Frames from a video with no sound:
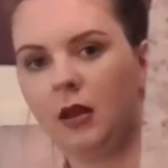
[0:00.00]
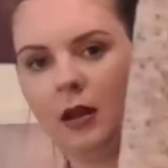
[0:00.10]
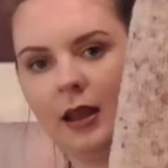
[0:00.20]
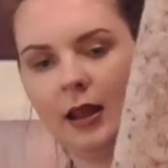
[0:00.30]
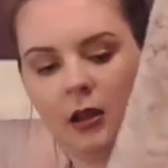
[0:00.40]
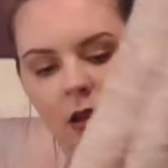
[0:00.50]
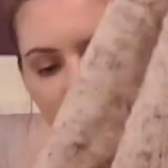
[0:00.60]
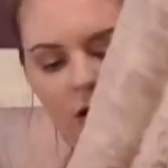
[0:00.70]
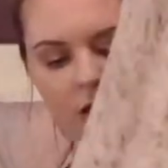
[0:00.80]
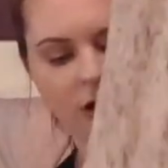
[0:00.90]
like
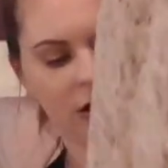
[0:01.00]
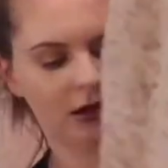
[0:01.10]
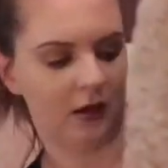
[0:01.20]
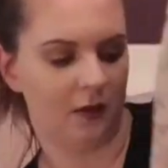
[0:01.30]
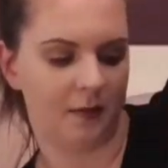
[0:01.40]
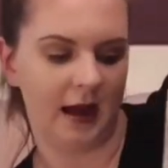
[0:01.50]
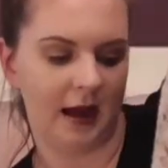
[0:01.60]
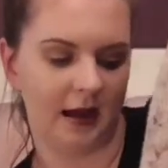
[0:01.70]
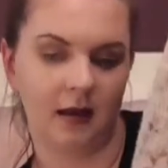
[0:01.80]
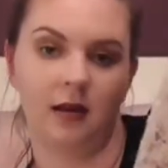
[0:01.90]
longer at the
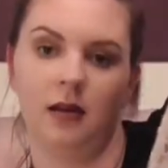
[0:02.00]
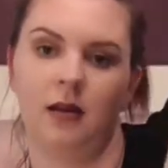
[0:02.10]
back.